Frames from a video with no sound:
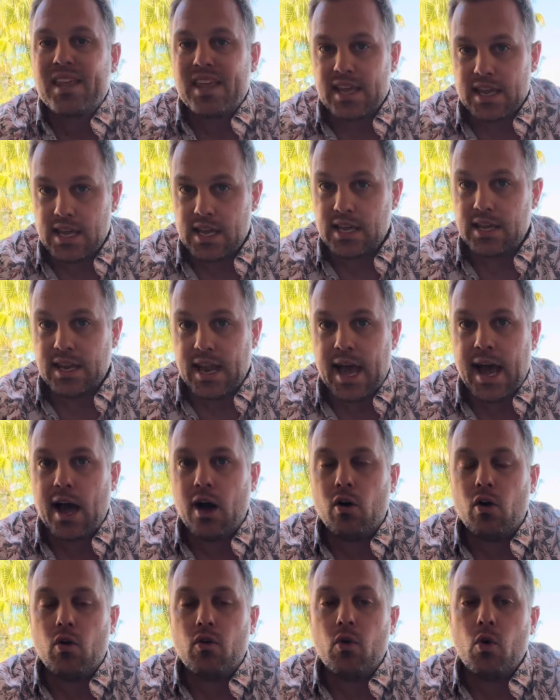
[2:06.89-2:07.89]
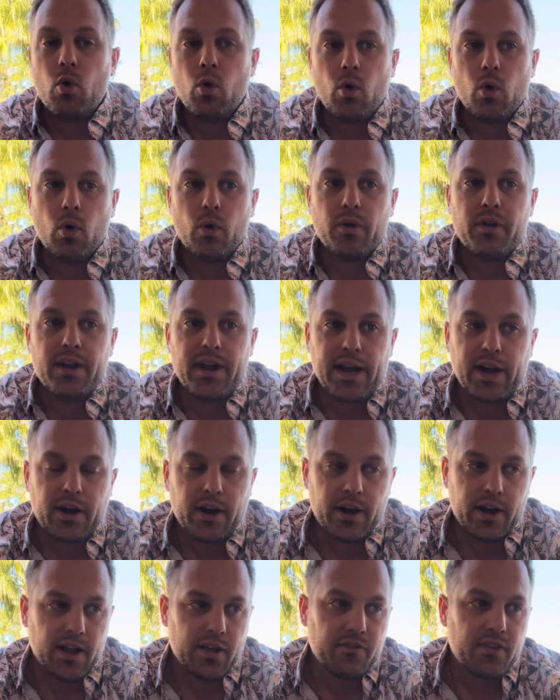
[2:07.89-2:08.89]
in that whole
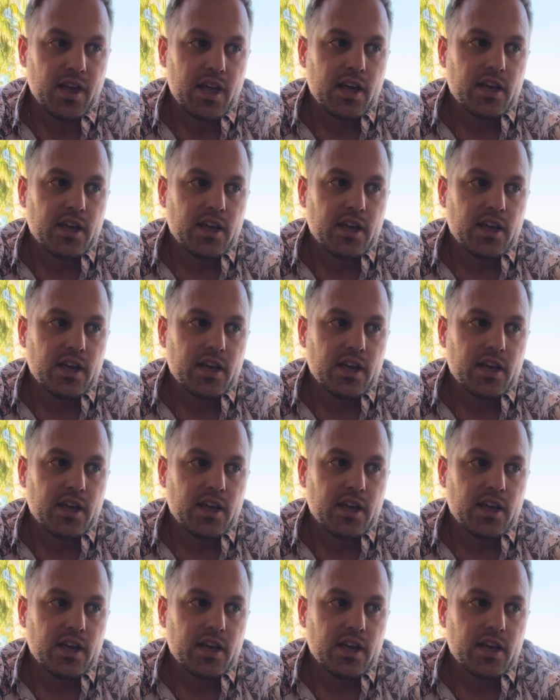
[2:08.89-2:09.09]
narrative.